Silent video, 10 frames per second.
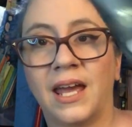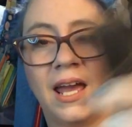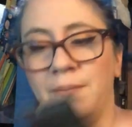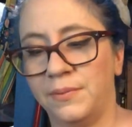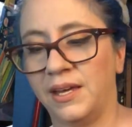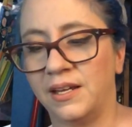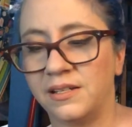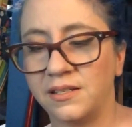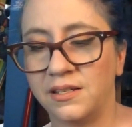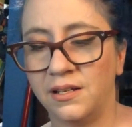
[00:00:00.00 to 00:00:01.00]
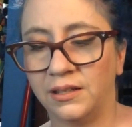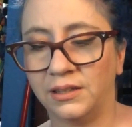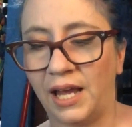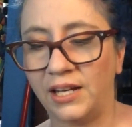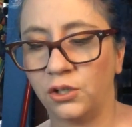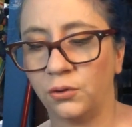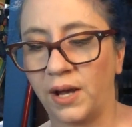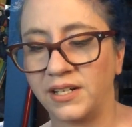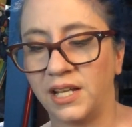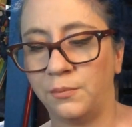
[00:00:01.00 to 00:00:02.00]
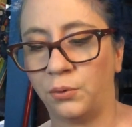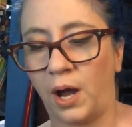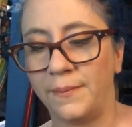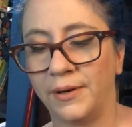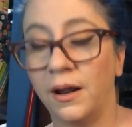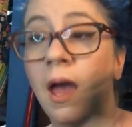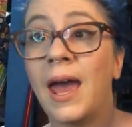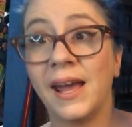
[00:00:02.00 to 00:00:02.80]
Ambient Light Correcting Primer.